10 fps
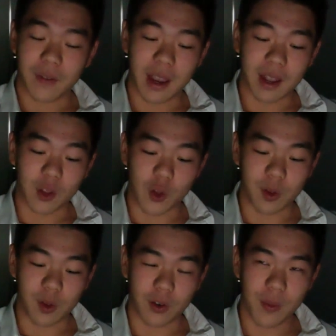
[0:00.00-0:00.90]
I had to
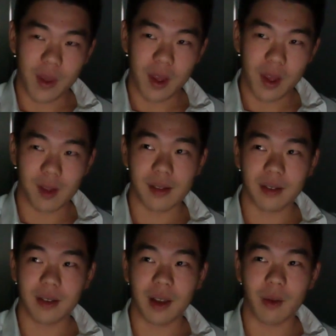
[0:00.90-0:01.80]
choose a chromis,
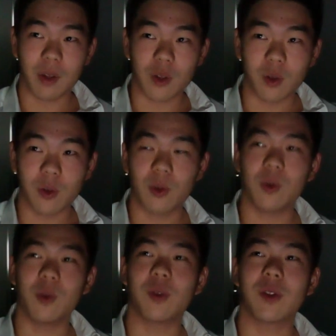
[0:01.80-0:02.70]
I would
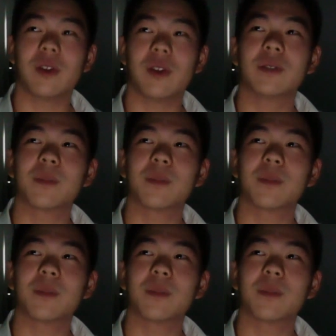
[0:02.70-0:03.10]
choose